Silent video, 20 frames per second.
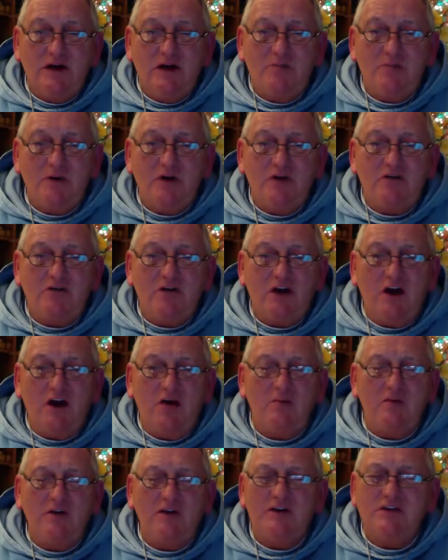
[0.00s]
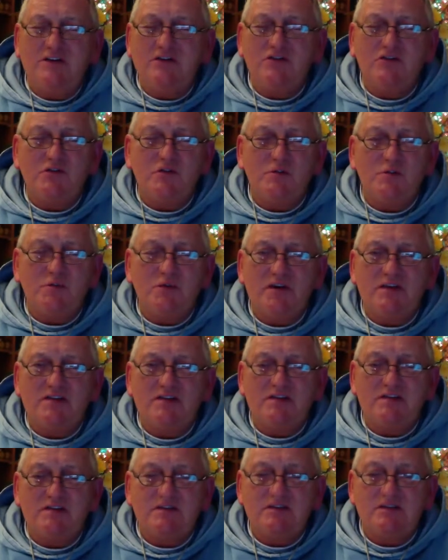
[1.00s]
about coming into the
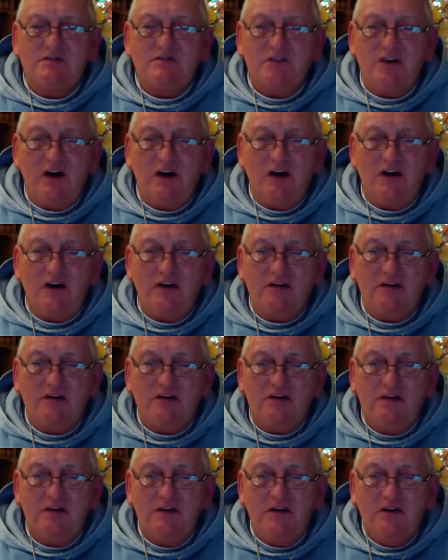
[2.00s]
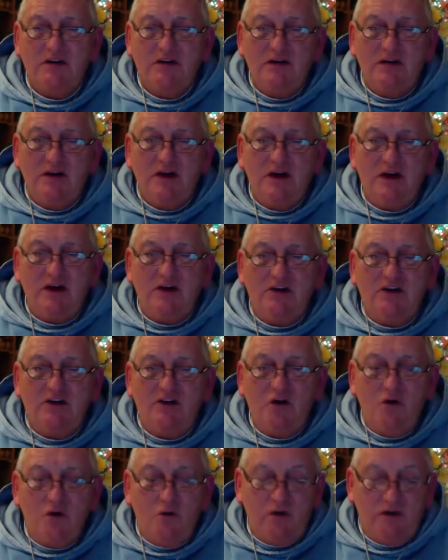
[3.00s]
presence of God and
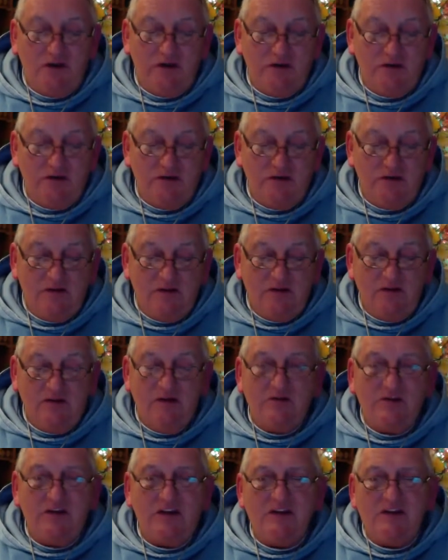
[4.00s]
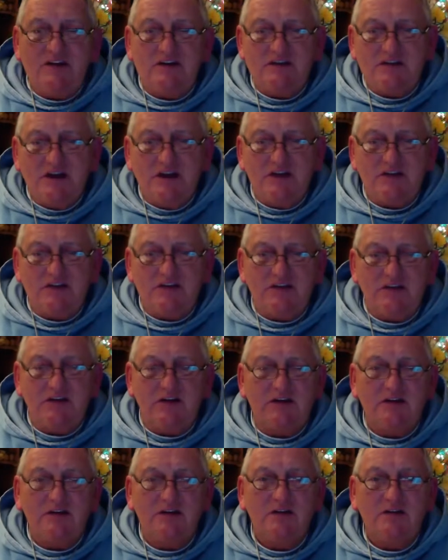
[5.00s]
knowing that
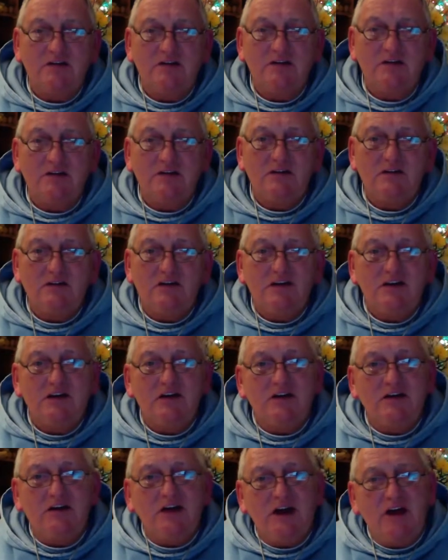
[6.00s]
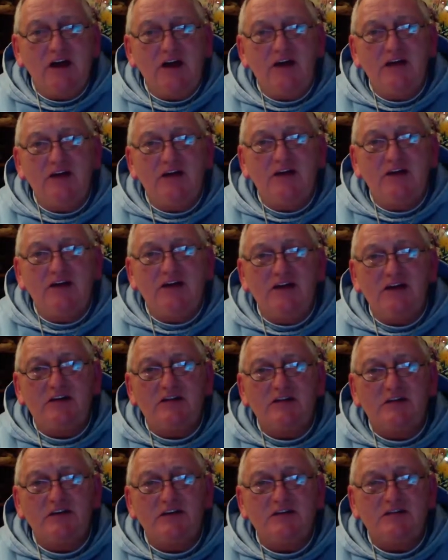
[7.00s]
nothing can
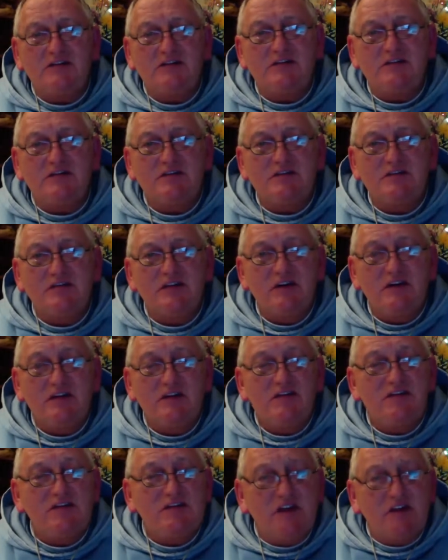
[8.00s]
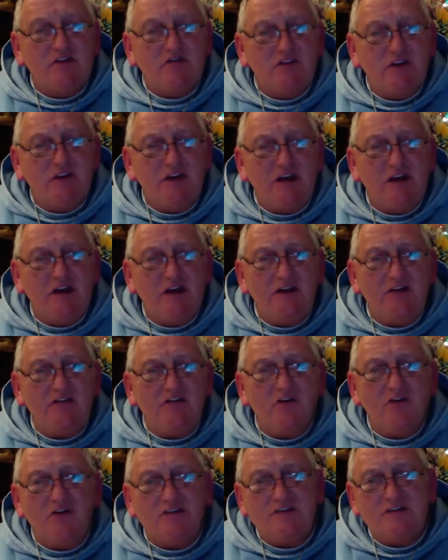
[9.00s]
alienate us segregate
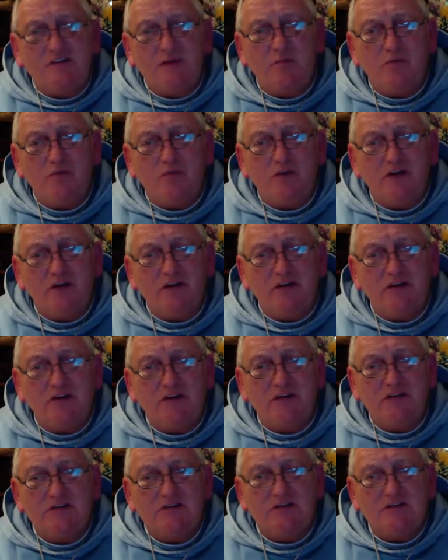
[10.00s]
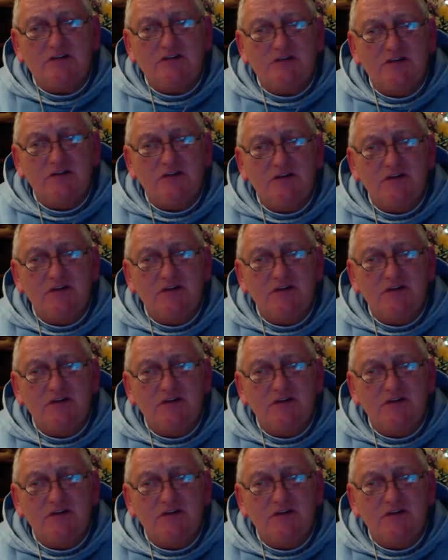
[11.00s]
or separate us